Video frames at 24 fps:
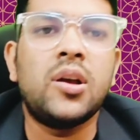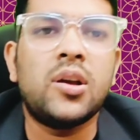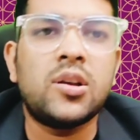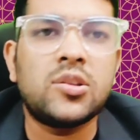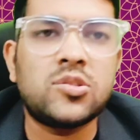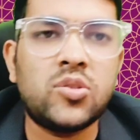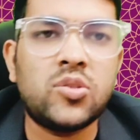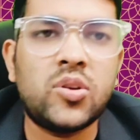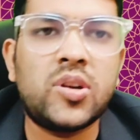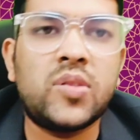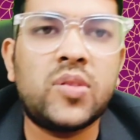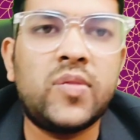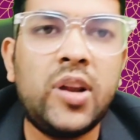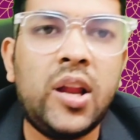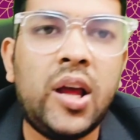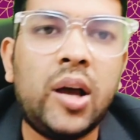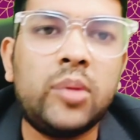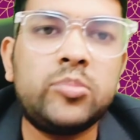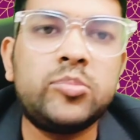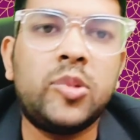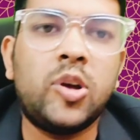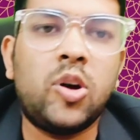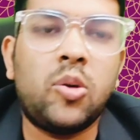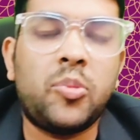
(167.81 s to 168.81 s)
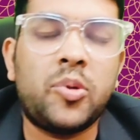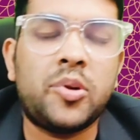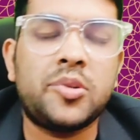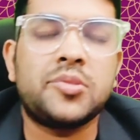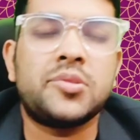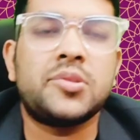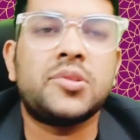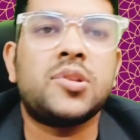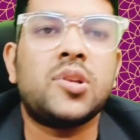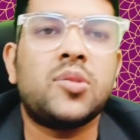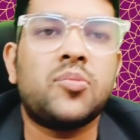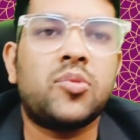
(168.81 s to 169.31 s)
So it will have the
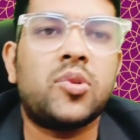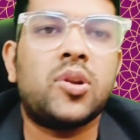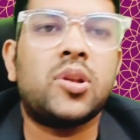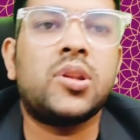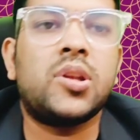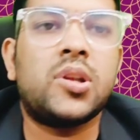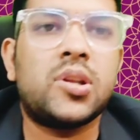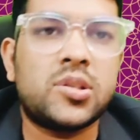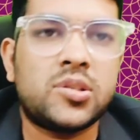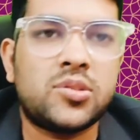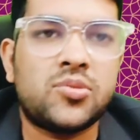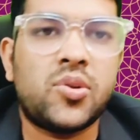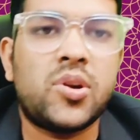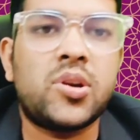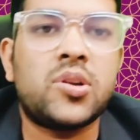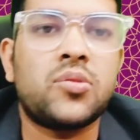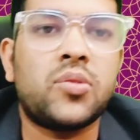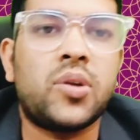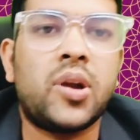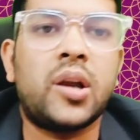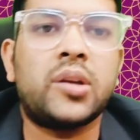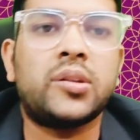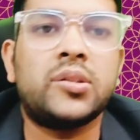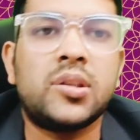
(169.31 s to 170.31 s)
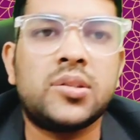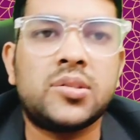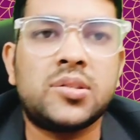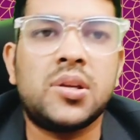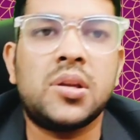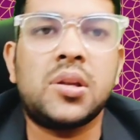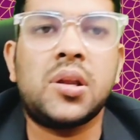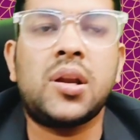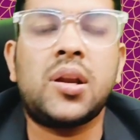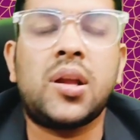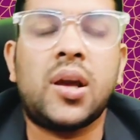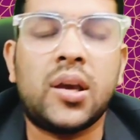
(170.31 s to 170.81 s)
opportunity for other student to get the
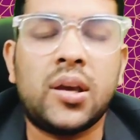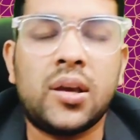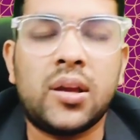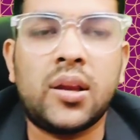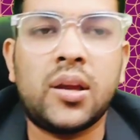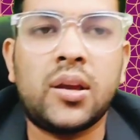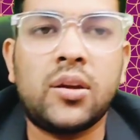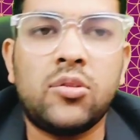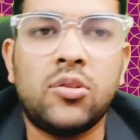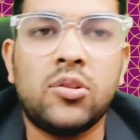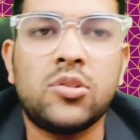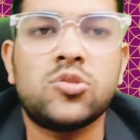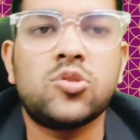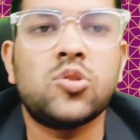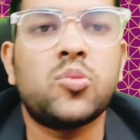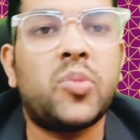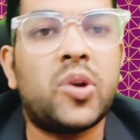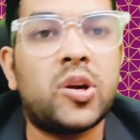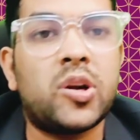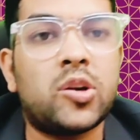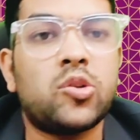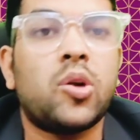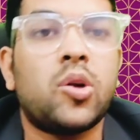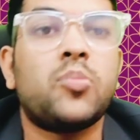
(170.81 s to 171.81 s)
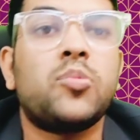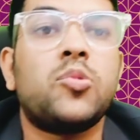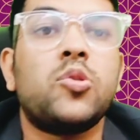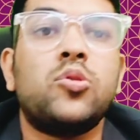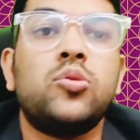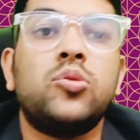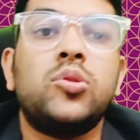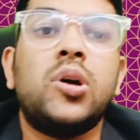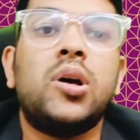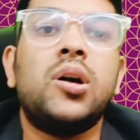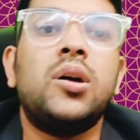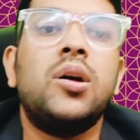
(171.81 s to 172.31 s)
seat at higher rank also, but you have to do
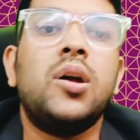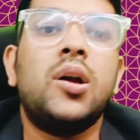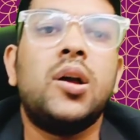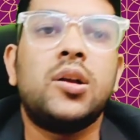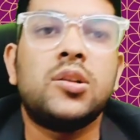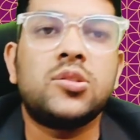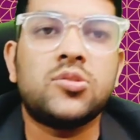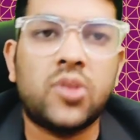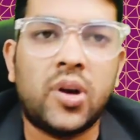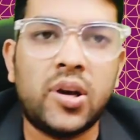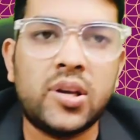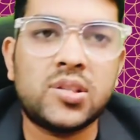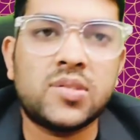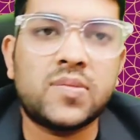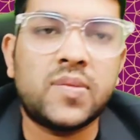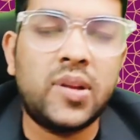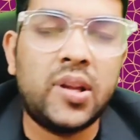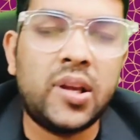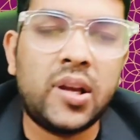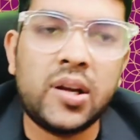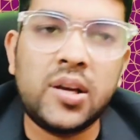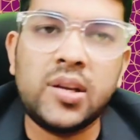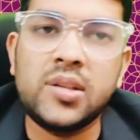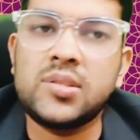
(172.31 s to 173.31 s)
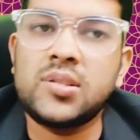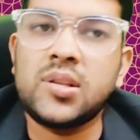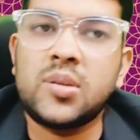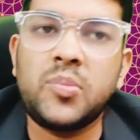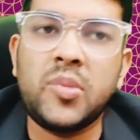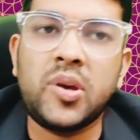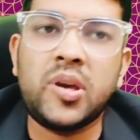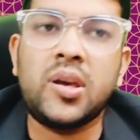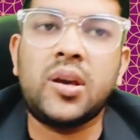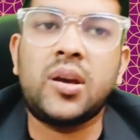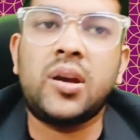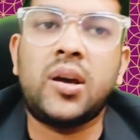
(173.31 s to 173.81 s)
the choice filling and decision
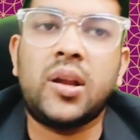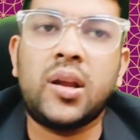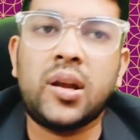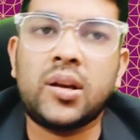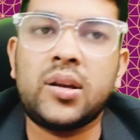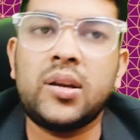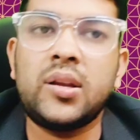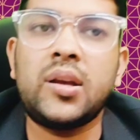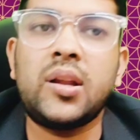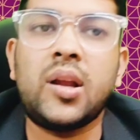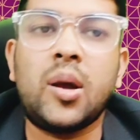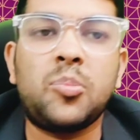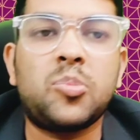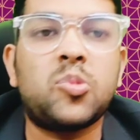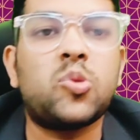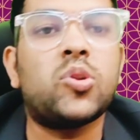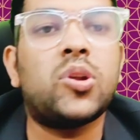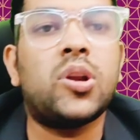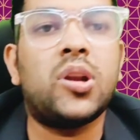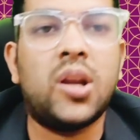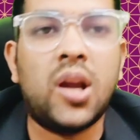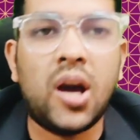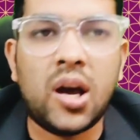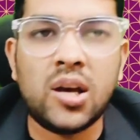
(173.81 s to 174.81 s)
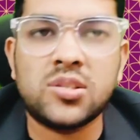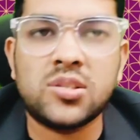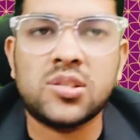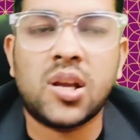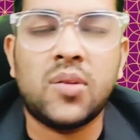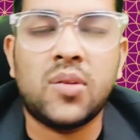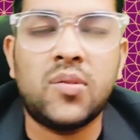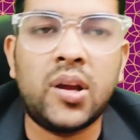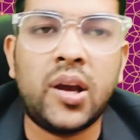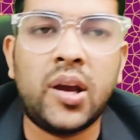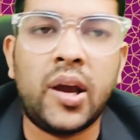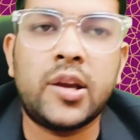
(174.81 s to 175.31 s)
making correctly, and up to the last I
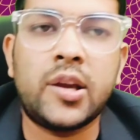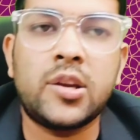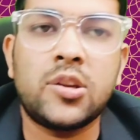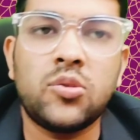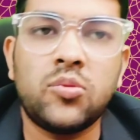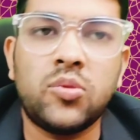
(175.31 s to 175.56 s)
will guide you.